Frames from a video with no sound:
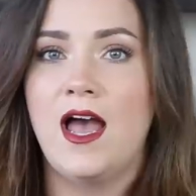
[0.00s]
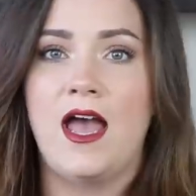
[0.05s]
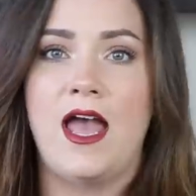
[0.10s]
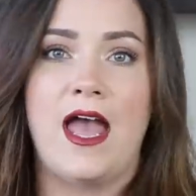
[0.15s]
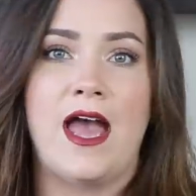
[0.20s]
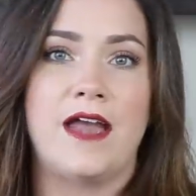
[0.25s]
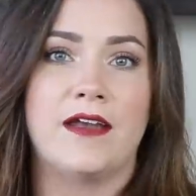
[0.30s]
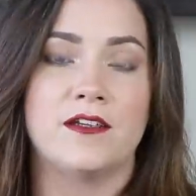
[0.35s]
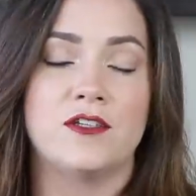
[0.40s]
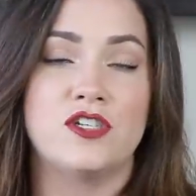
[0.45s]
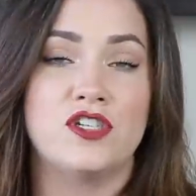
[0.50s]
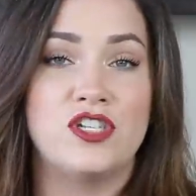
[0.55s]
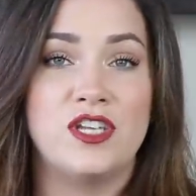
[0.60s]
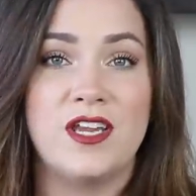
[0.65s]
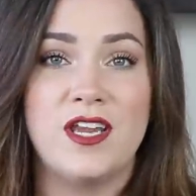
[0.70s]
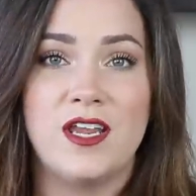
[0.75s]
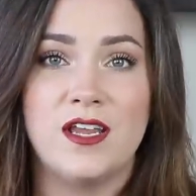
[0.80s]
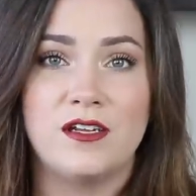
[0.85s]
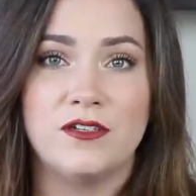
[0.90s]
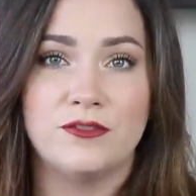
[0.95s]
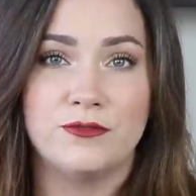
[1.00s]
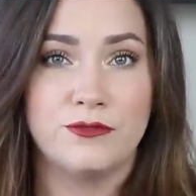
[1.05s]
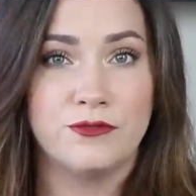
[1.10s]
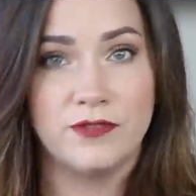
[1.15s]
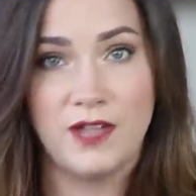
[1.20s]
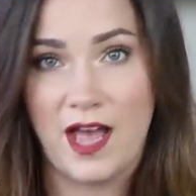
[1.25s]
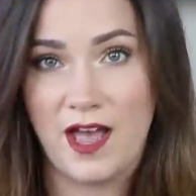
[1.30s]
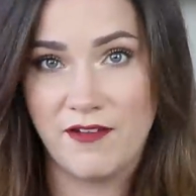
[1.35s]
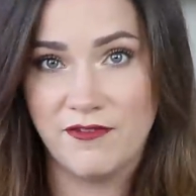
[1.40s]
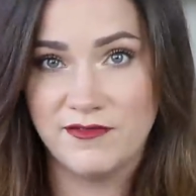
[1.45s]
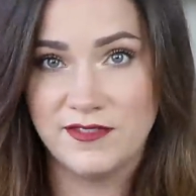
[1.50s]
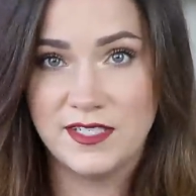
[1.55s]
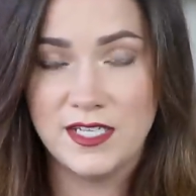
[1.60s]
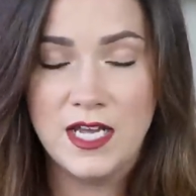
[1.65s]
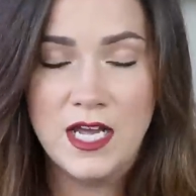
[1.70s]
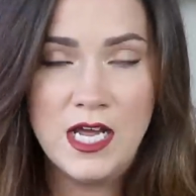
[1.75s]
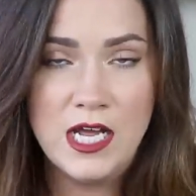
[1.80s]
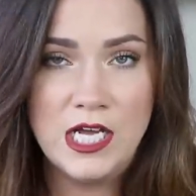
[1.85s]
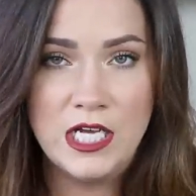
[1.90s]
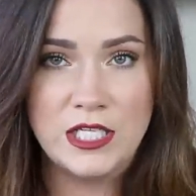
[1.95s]
and she left.
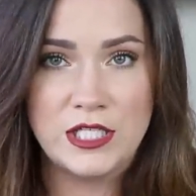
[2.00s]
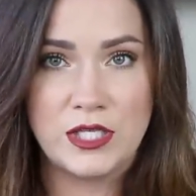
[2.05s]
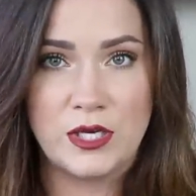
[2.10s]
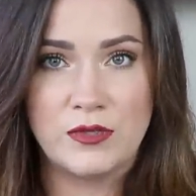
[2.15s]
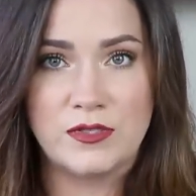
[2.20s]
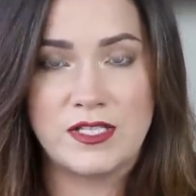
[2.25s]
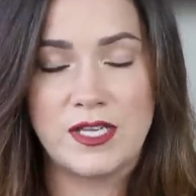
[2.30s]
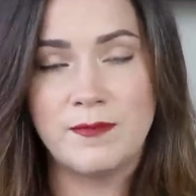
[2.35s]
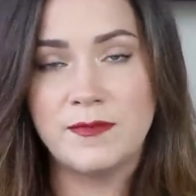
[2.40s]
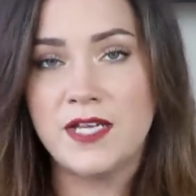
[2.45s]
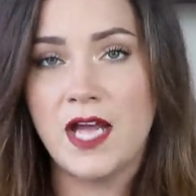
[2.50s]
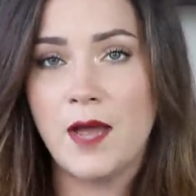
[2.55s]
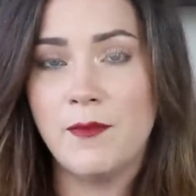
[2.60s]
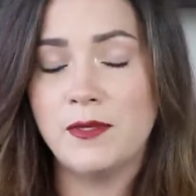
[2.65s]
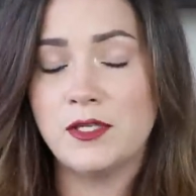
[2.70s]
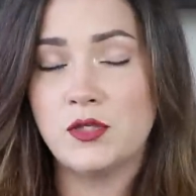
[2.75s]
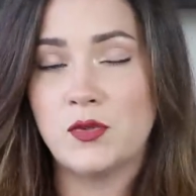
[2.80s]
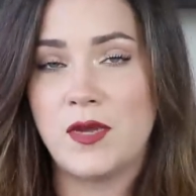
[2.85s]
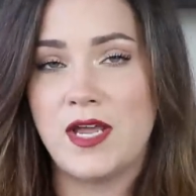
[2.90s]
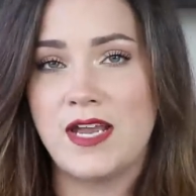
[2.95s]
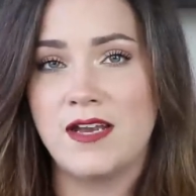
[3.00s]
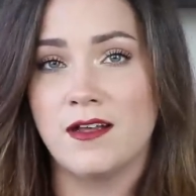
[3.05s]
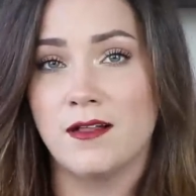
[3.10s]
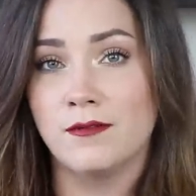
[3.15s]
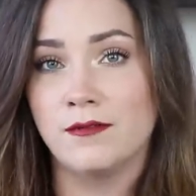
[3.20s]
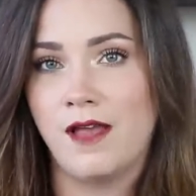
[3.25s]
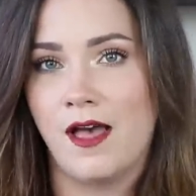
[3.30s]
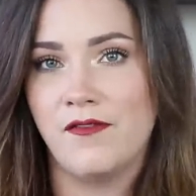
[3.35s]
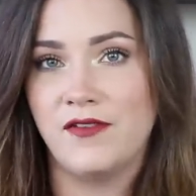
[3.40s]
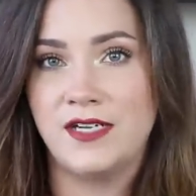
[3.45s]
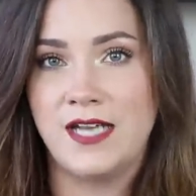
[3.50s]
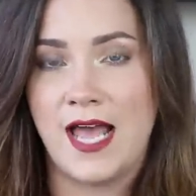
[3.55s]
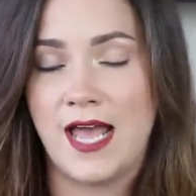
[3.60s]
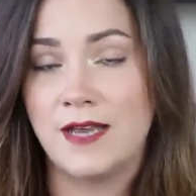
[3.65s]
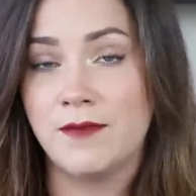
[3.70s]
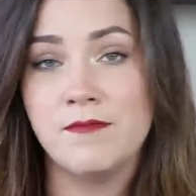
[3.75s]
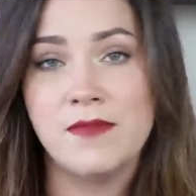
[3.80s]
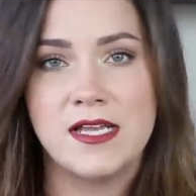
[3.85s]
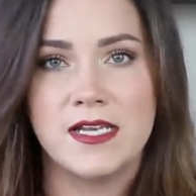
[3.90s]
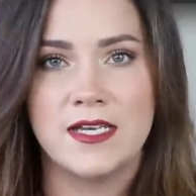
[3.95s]
So sometime between 11
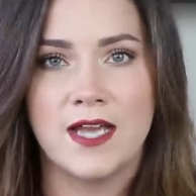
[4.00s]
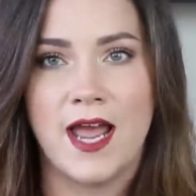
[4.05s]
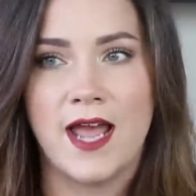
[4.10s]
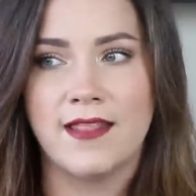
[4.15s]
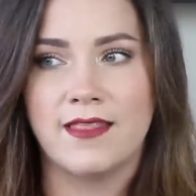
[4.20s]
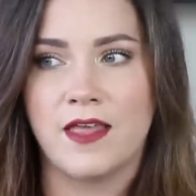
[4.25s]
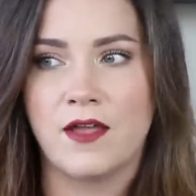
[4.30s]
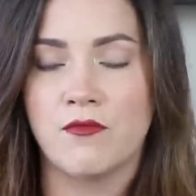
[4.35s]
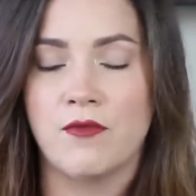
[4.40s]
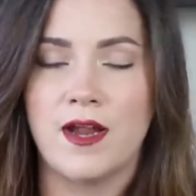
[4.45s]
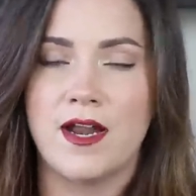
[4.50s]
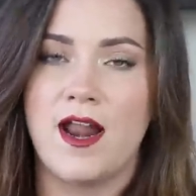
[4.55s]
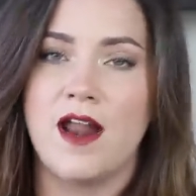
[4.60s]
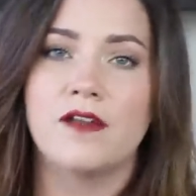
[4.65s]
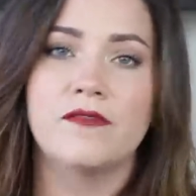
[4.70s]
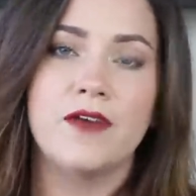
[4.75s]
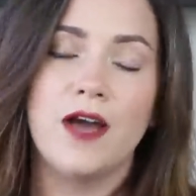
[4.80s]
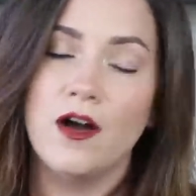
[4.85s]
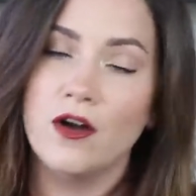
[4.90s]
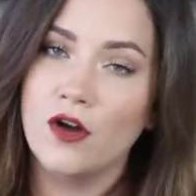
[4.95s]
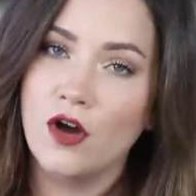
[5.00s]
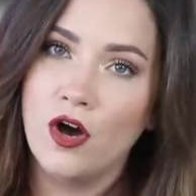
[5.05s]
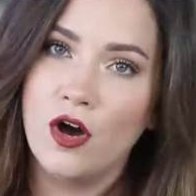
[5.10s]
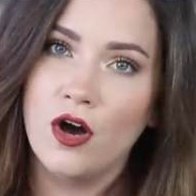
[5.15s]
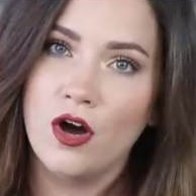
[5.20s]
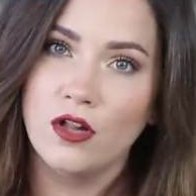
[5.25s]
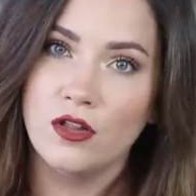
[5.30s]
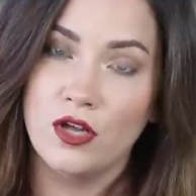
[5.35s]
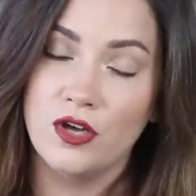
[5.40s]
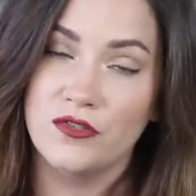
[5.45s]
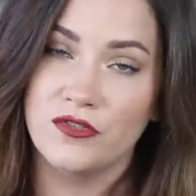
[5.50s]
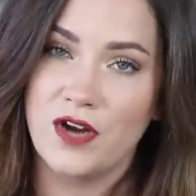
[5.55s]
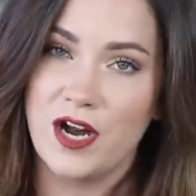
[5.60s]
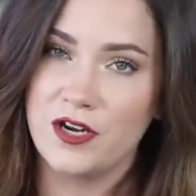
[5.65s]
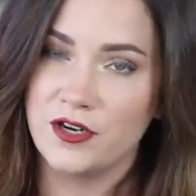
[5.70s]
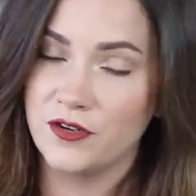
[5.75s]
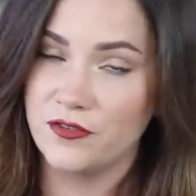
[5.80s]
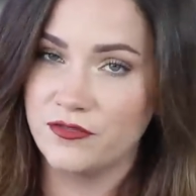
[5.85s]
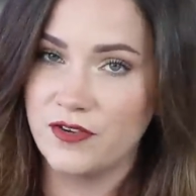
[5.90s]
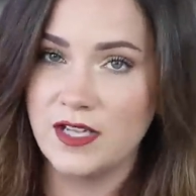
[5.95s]
and midnight, they ran out of alcohol over
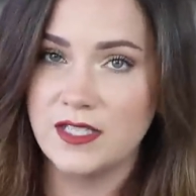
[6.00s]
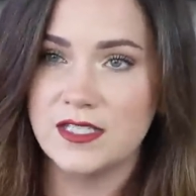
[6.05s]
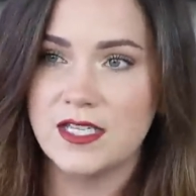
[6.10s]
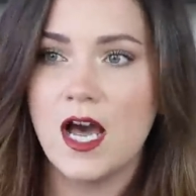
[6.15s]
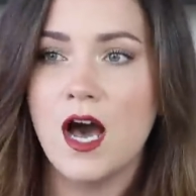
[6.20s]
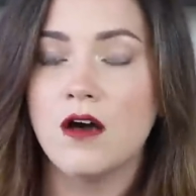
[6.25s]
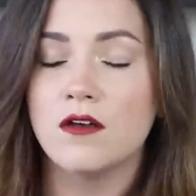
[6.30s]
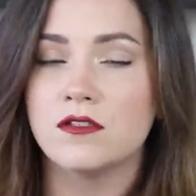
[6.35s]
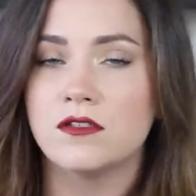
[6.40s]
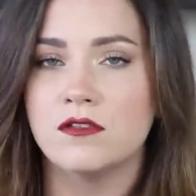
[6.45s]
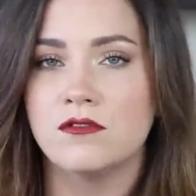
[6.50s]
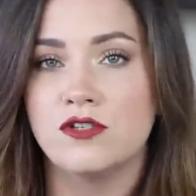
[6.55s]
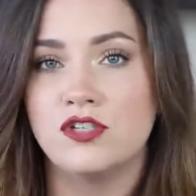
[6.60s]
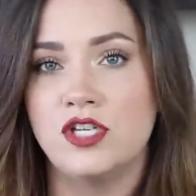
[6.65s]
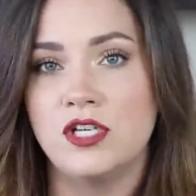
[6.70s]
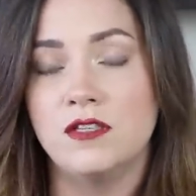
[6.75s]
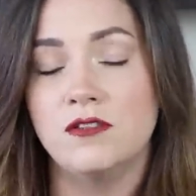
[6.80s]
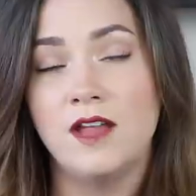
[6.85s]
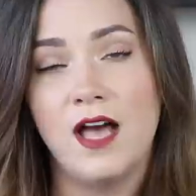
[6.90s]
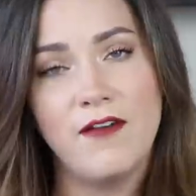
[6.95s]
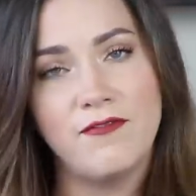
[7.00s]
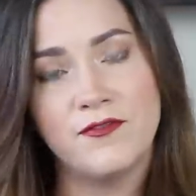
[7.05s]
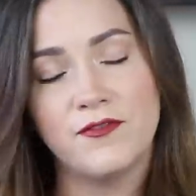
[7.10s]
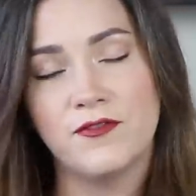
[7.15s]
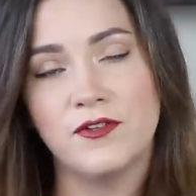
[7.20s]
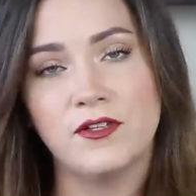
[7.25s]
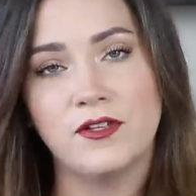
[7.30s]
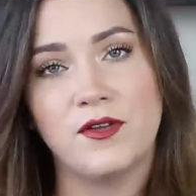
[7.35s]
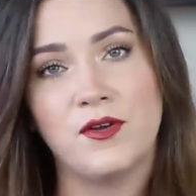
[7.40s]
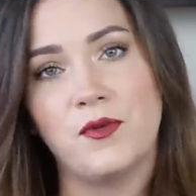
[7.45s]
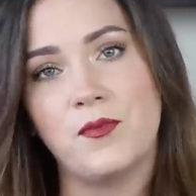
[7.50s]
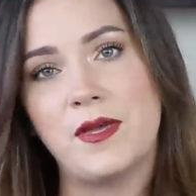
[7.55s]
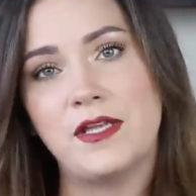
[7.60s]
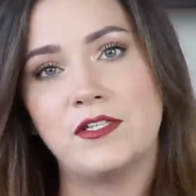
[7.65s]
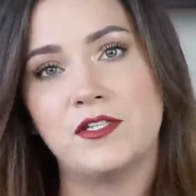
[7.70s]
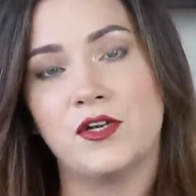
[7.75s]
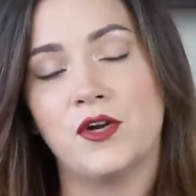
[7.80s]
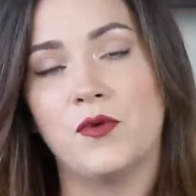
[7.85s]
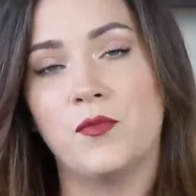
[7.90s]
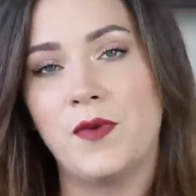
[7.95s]
at her friend's house, so she left for a little
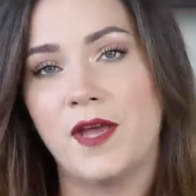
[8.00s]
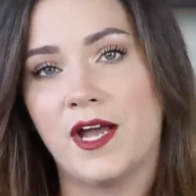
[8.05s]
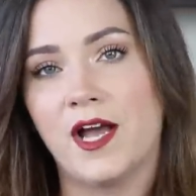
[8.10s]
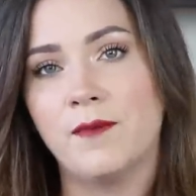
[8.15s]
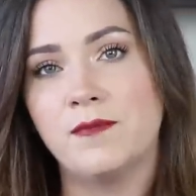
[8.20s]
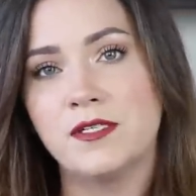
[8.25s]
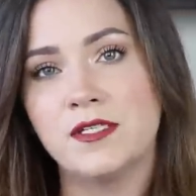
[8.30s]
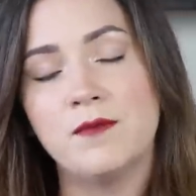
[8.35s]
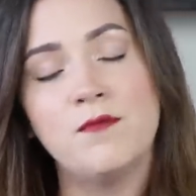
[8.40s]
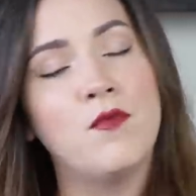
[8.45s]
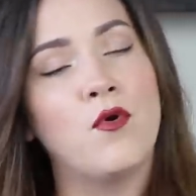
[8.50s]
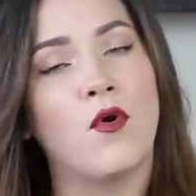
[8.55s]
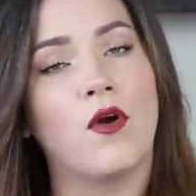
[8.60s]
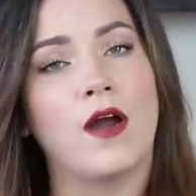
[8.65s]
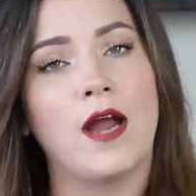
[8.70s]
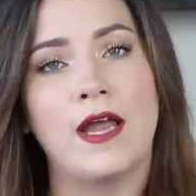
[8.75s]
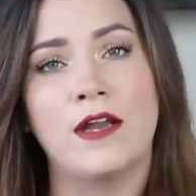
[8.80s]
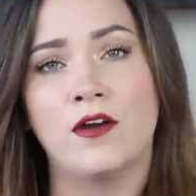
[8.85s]
bit to go pick up some more,